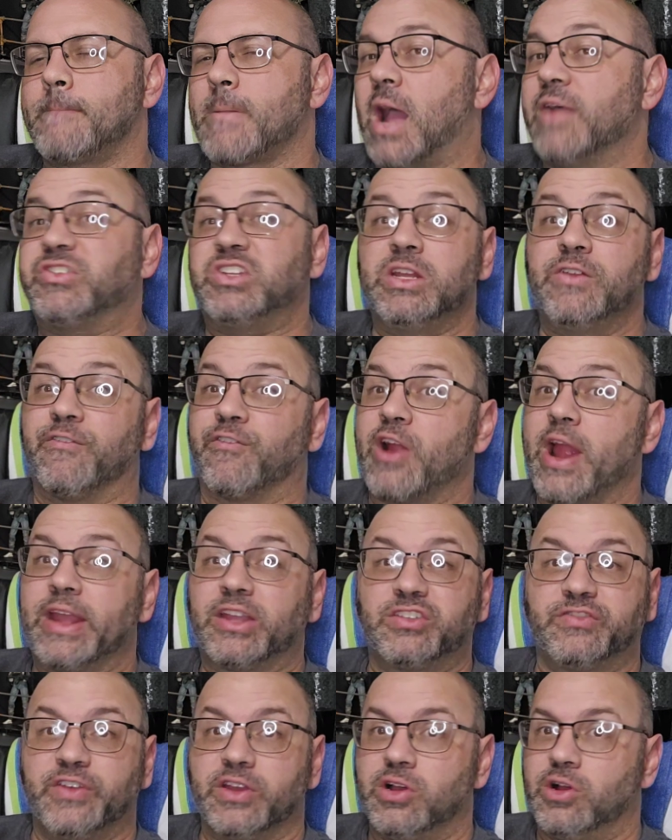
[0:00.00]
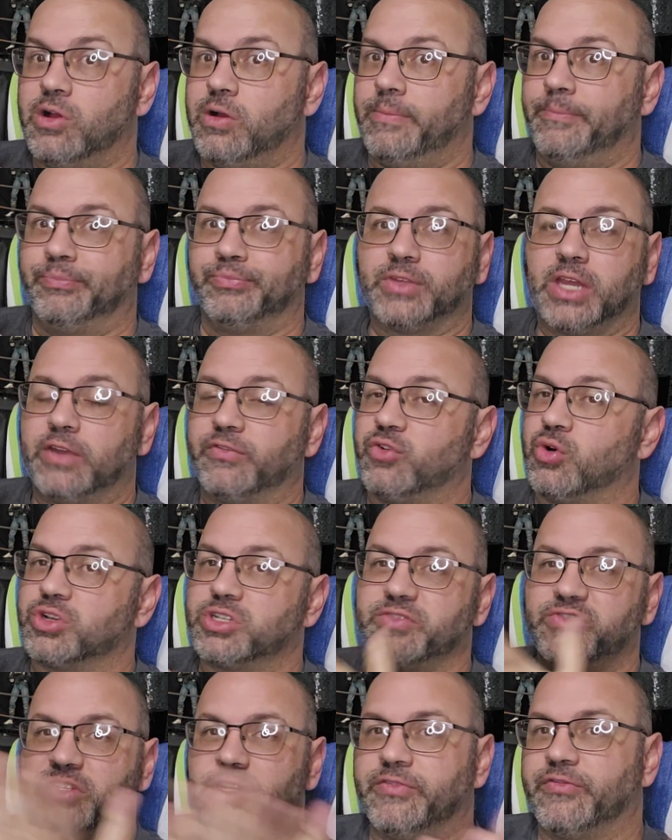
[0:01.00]
I've seen Frank's film, and of course
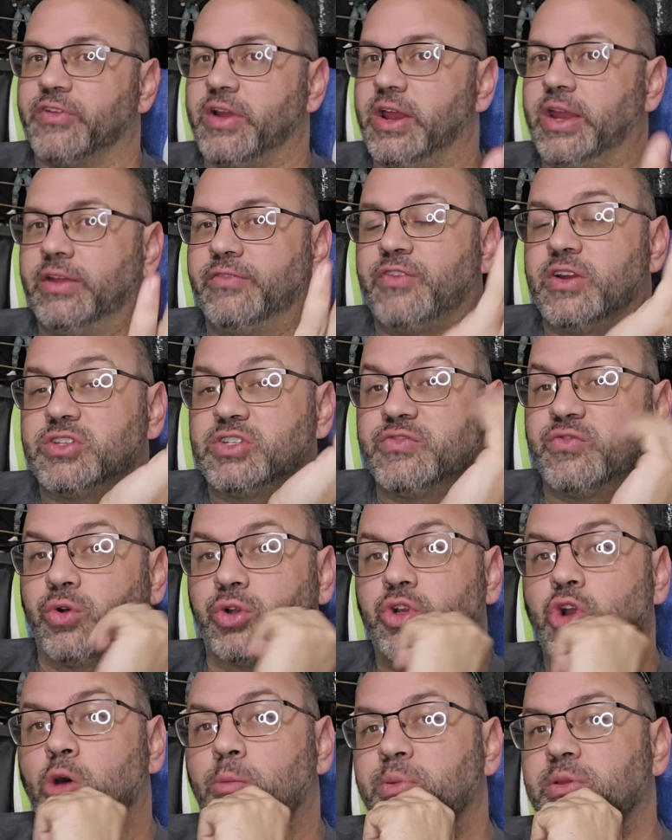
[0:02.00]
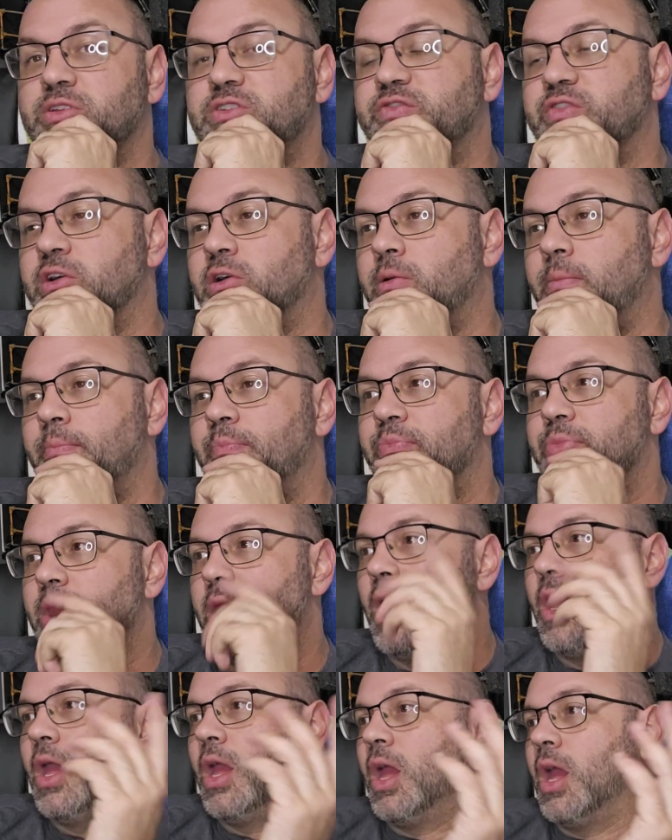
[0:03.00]
I've seen Francis Ford Coppola's film.
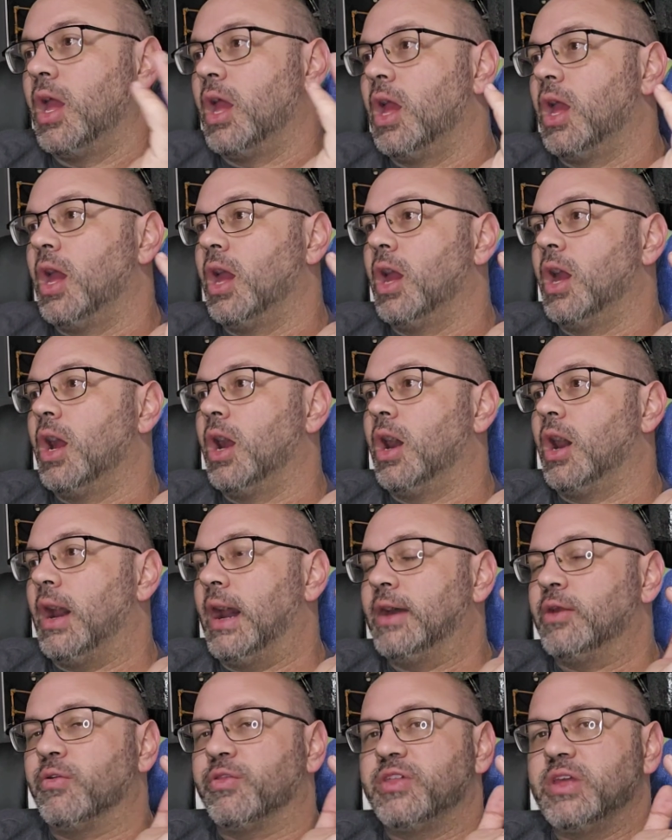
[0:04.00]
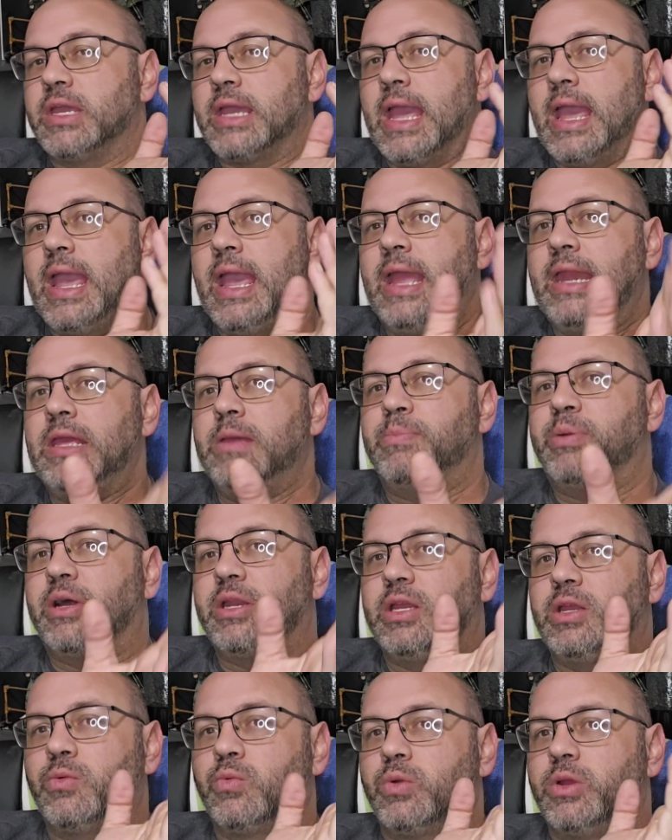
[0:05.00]
I don't think
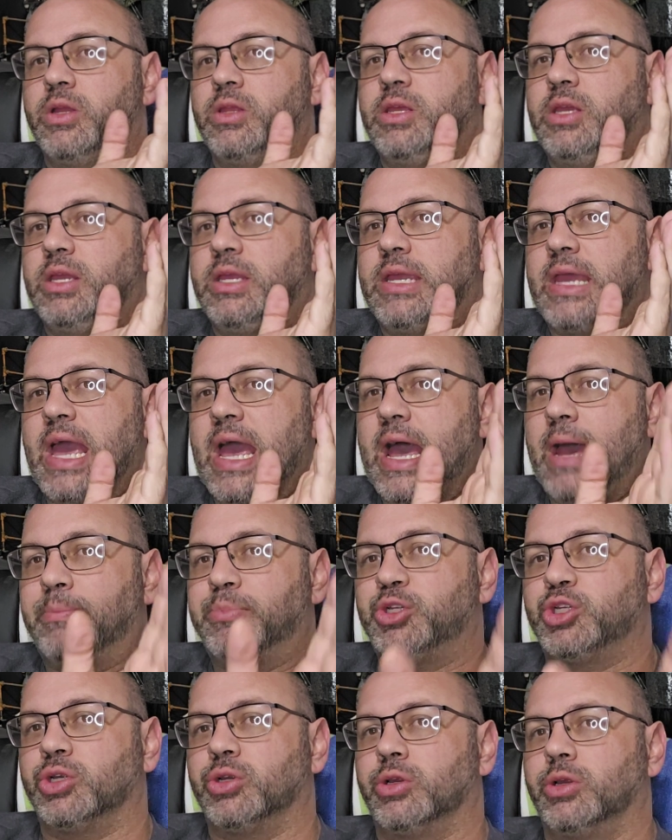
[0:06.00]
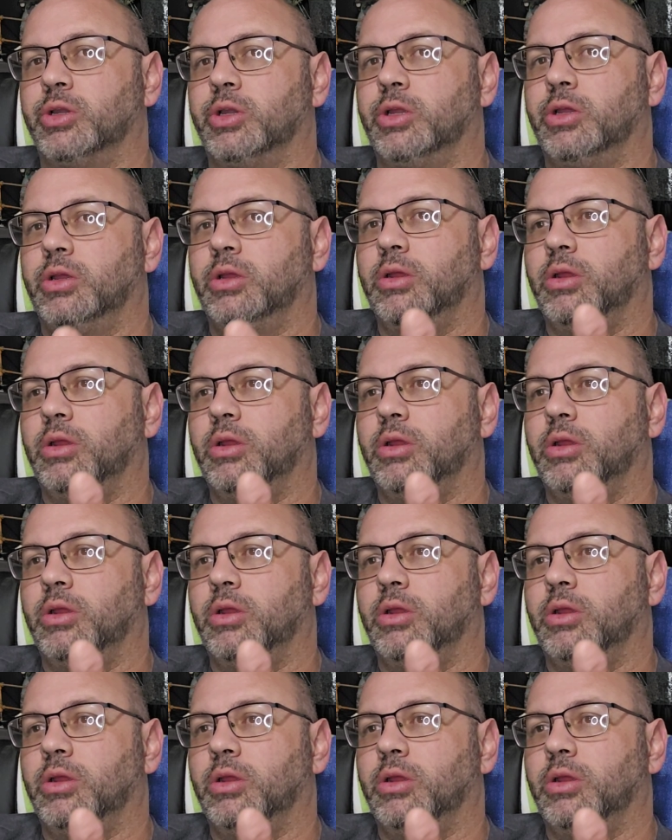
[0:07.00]
anybody really captured